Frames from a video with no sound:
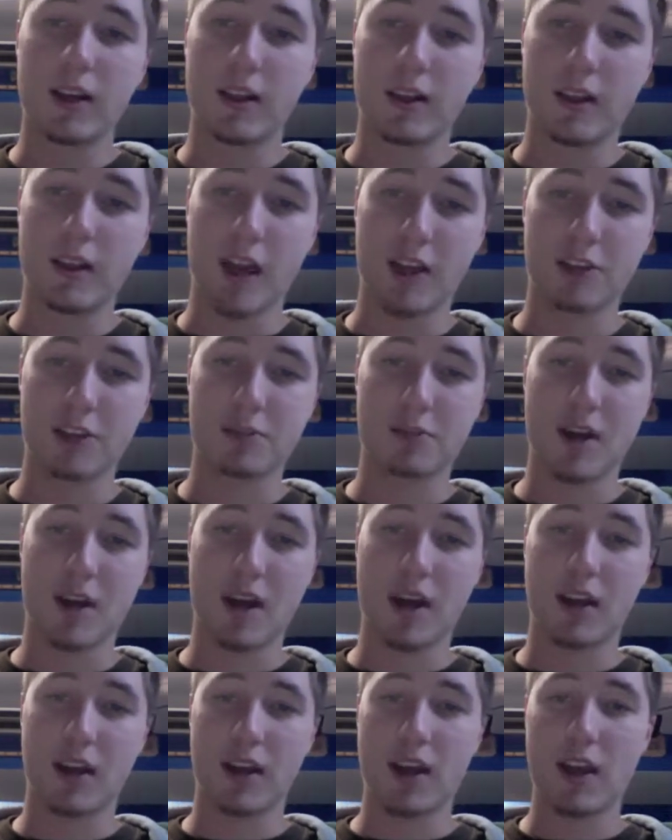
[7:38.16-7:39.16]
That's
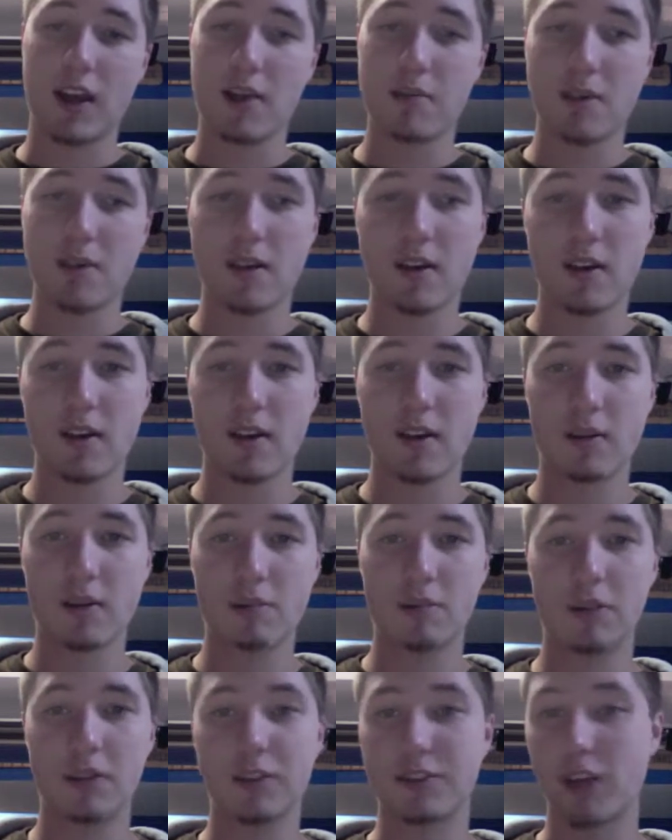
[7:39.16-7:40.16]
my game.
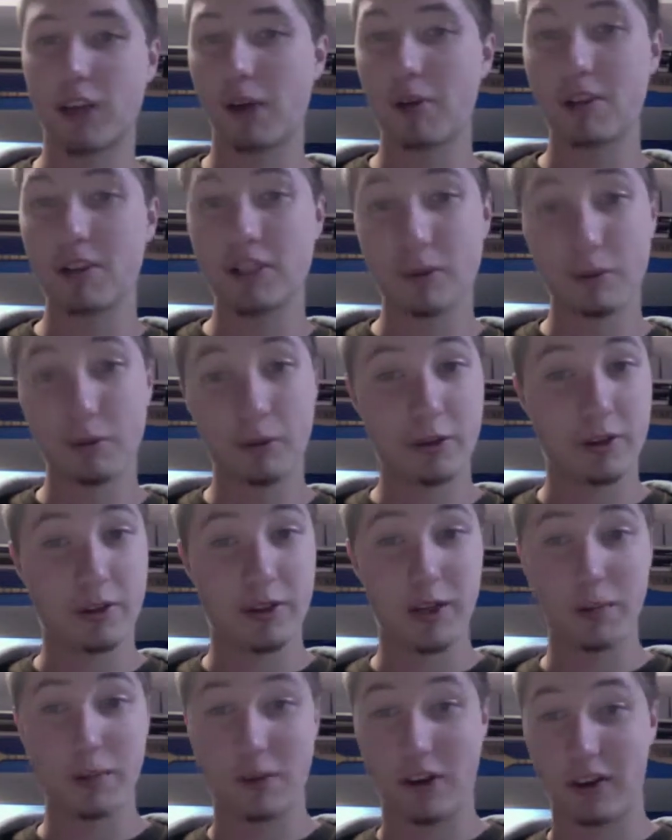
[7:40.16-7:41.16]
Please comment, tell me what you
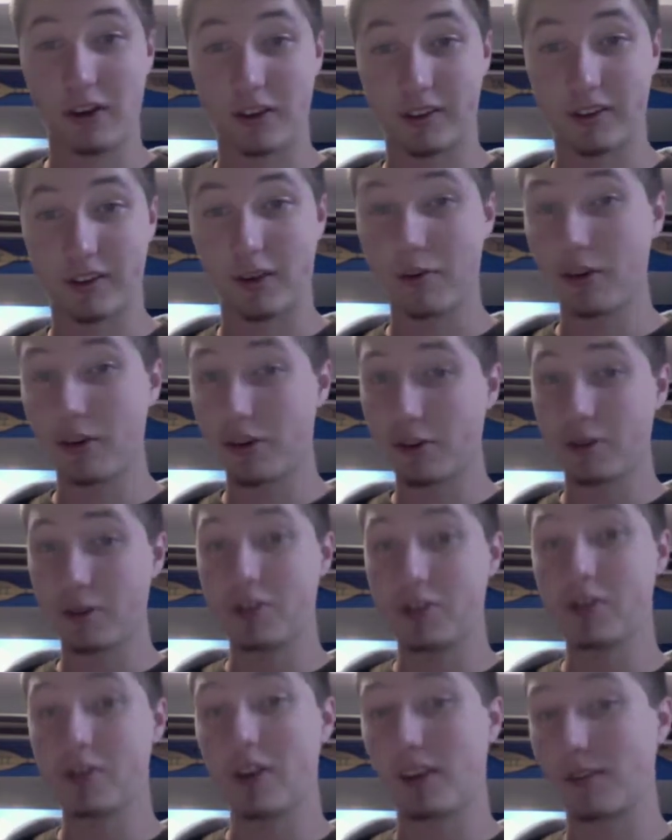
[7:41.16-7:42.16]
think about it, because I want to know what
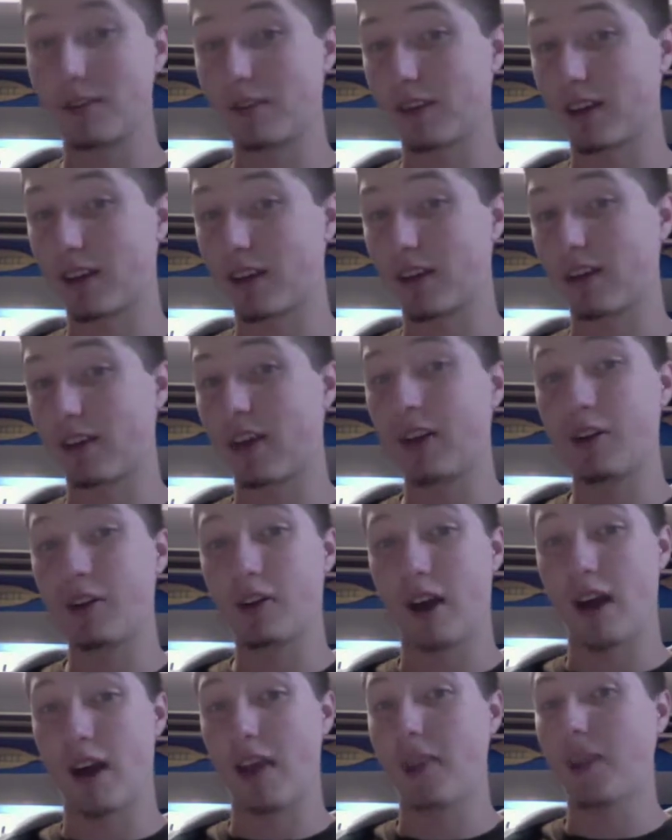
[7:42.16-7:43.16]
you guys think. Because
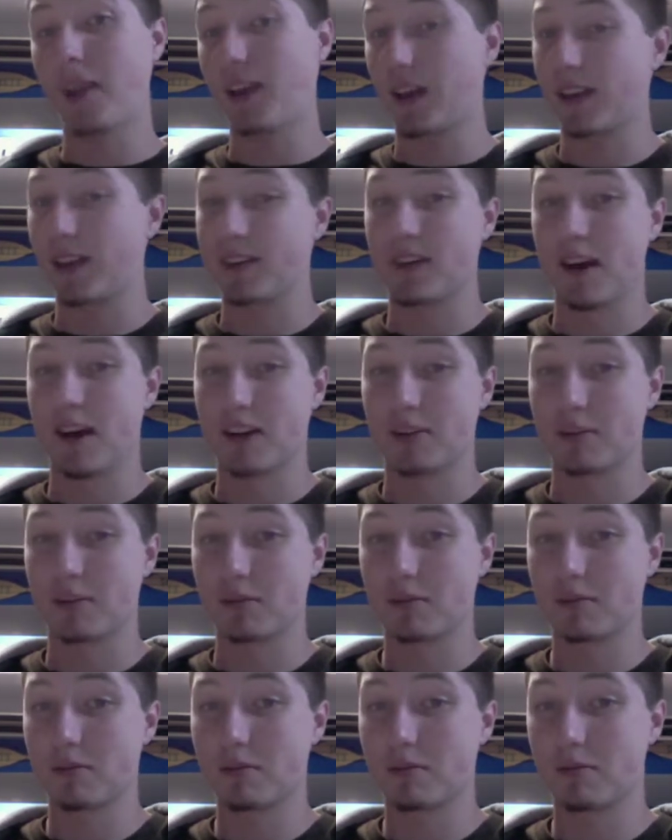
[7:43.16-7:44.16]
I think it's
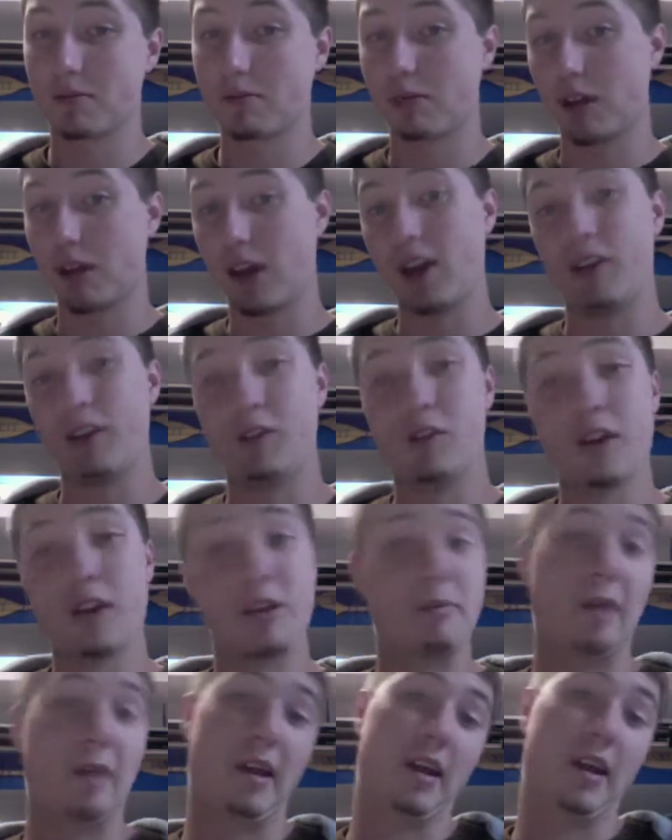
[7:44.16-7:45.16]
awesome. But hey, you
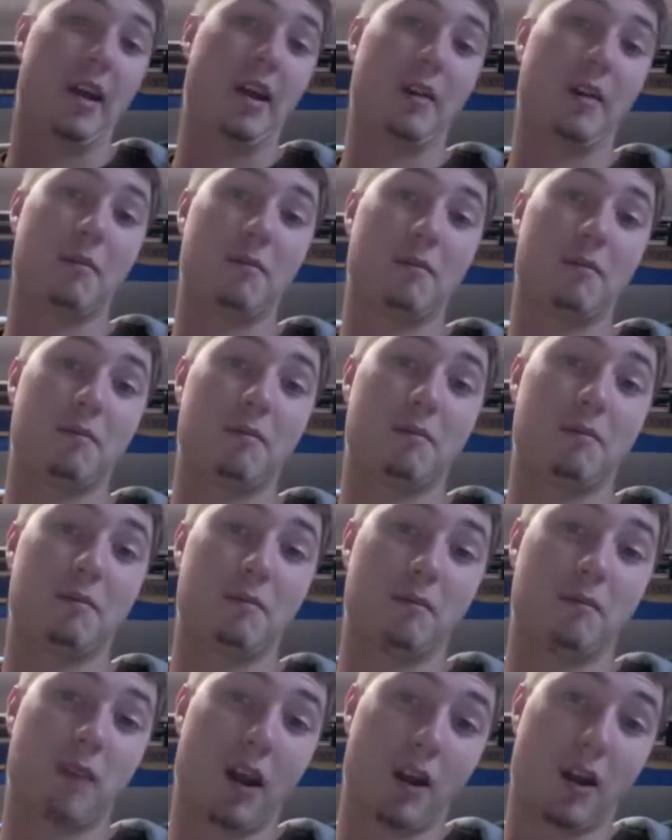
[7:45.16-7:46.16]
guys might hate it.
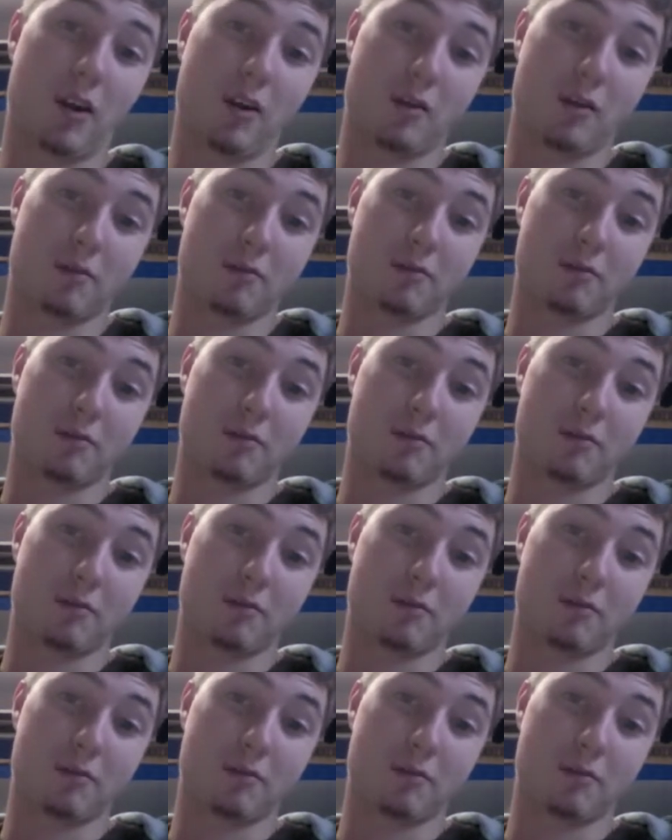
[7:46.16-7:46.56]
I don't know.